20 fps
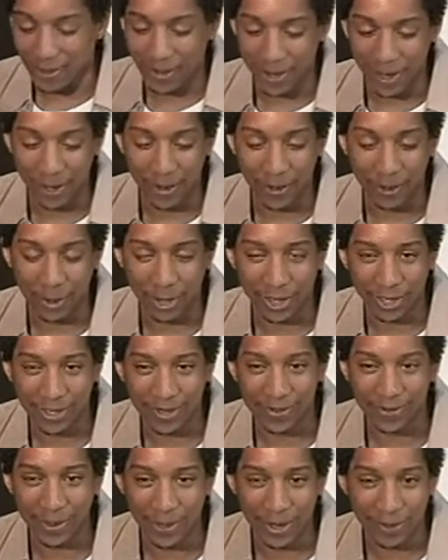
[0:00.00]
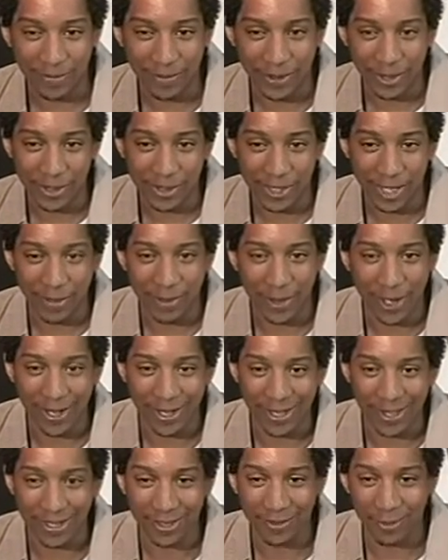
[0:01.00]
what it feels like
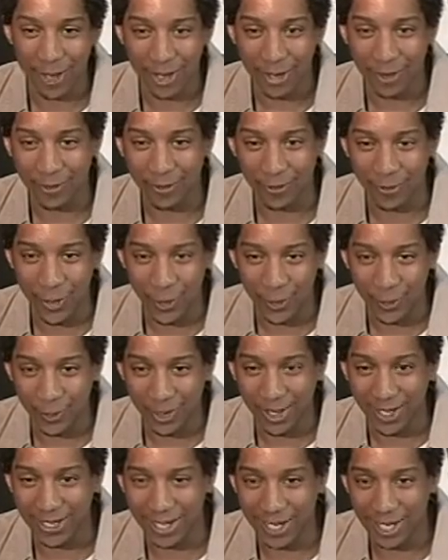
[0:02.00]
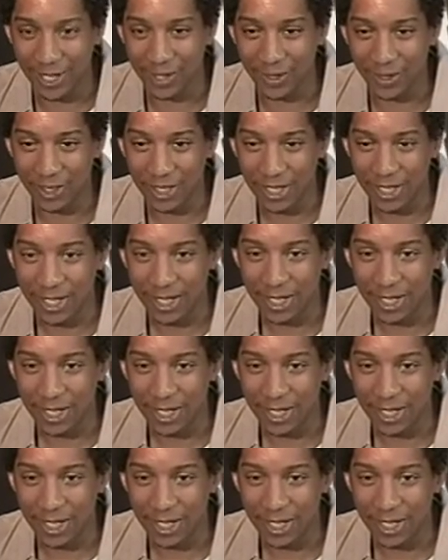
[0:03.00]
behind this microphone right now.